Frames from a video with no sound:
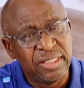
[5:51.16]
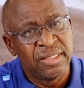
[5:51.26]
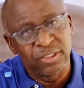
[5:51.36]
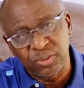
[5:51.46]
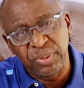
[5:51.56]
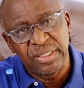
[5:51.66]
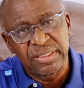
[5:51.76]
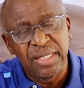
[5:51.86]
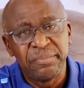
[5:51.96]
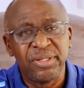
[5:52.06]
in this
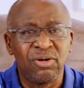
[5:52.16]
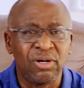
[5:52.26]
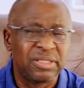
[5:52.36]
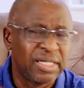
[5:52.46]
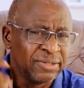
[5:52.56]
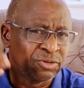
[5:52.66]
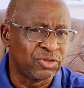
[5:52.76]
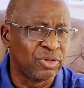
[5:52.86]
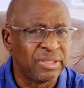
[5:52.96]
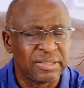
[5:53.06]
place. May God grant
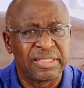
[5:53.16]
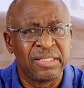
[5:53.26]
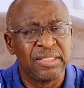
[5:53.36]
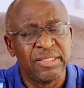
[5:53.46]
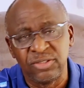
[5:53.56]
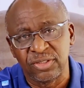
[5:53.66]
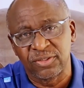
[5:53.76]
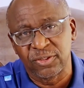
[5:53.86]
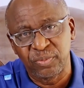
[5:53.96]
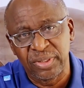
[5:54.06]
us understanding in
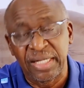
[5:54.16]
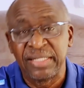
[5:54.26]
Jesus' mighty.